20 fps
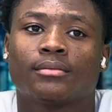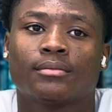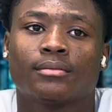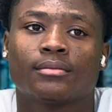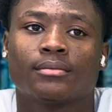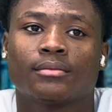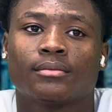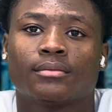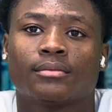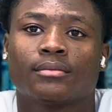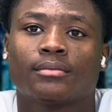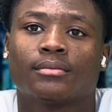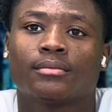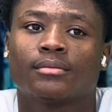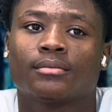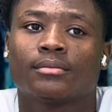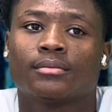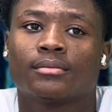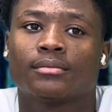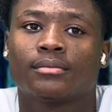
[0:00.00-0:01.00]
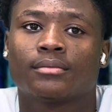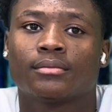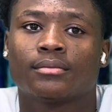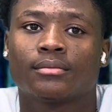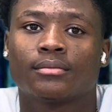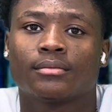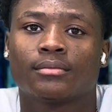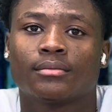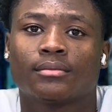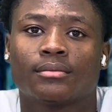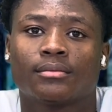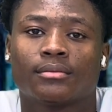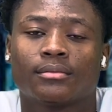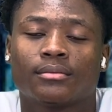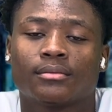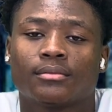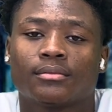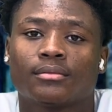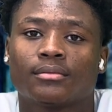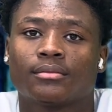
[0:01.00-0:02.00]

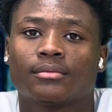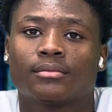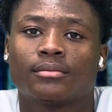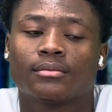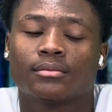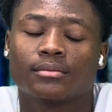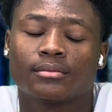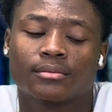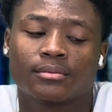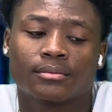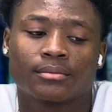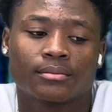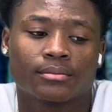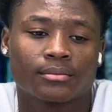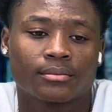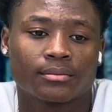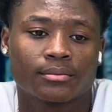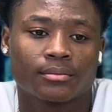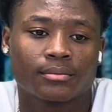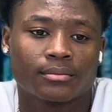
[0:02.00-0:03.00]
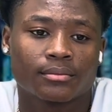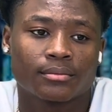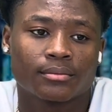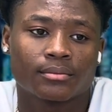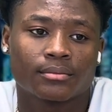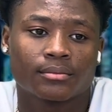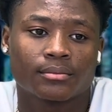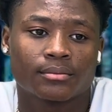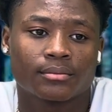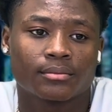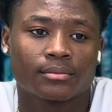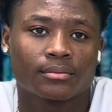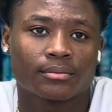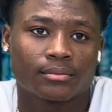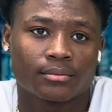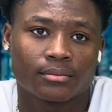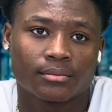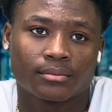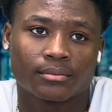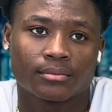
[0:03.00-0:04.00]

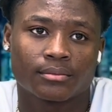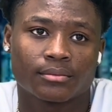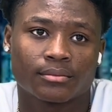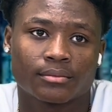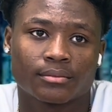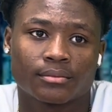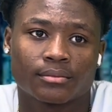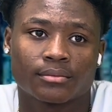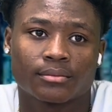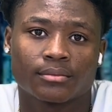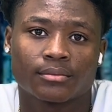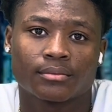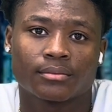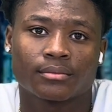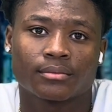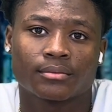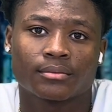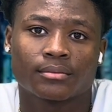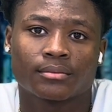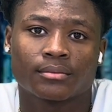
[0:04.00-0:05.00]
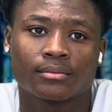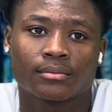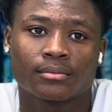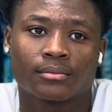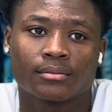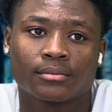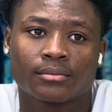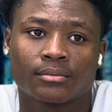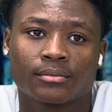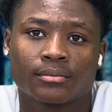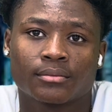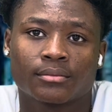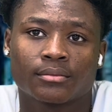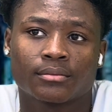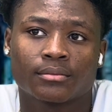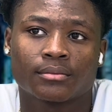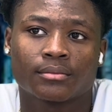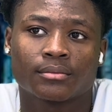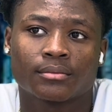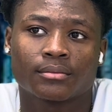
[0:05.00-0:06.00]

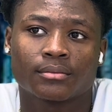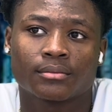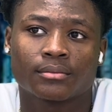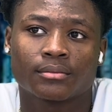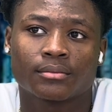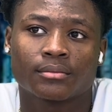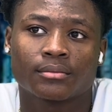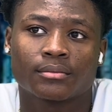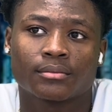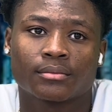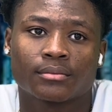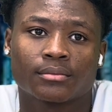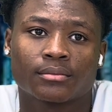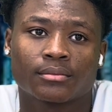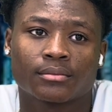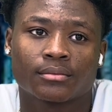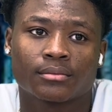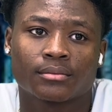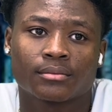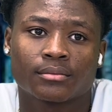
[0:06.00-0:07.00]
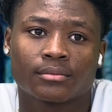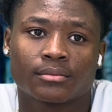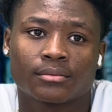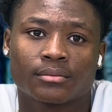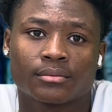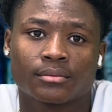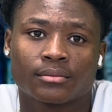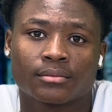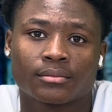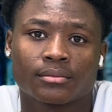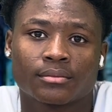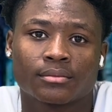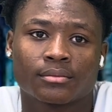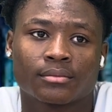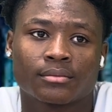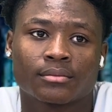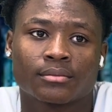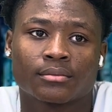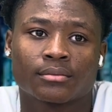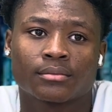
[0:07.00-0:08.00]
This person isn't speaking.